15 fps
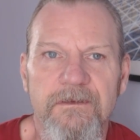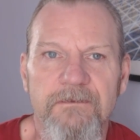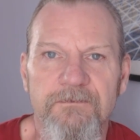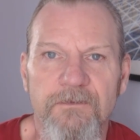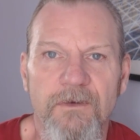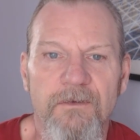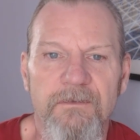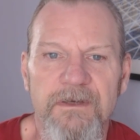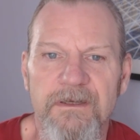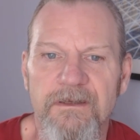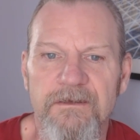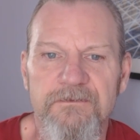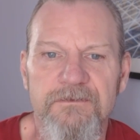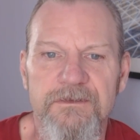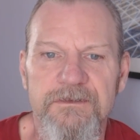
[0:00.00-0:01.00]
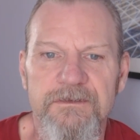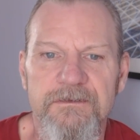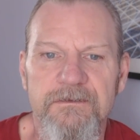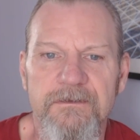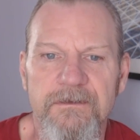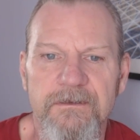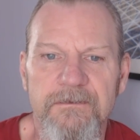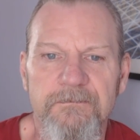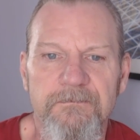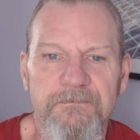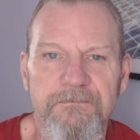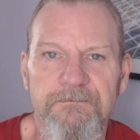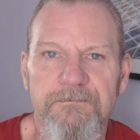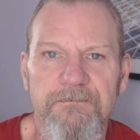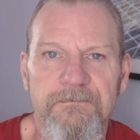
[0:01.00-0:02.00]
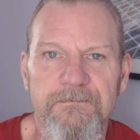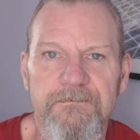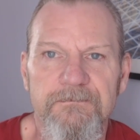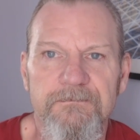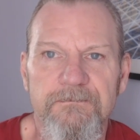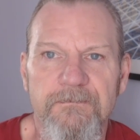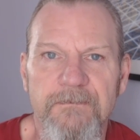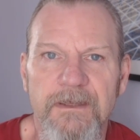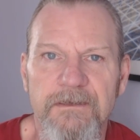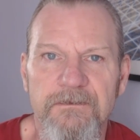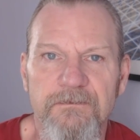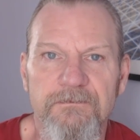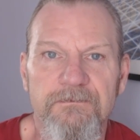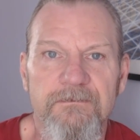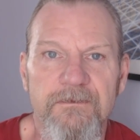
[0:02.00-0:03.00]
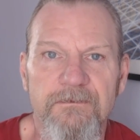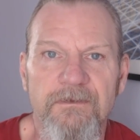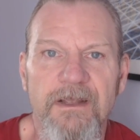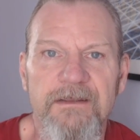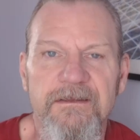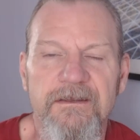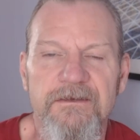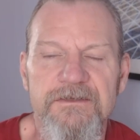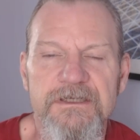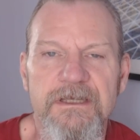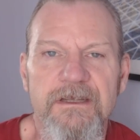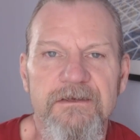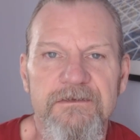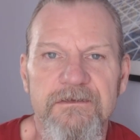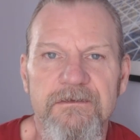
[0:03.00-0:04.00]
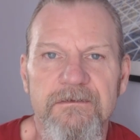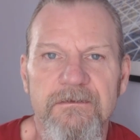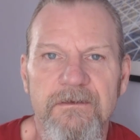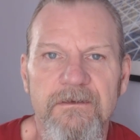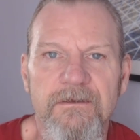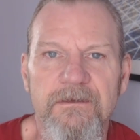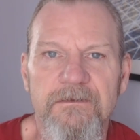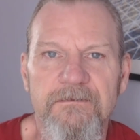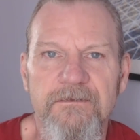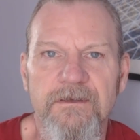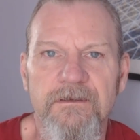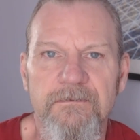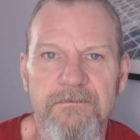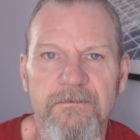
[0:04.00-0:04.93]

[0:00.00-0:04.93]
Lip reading: If you're already an electrician and you got the education, it's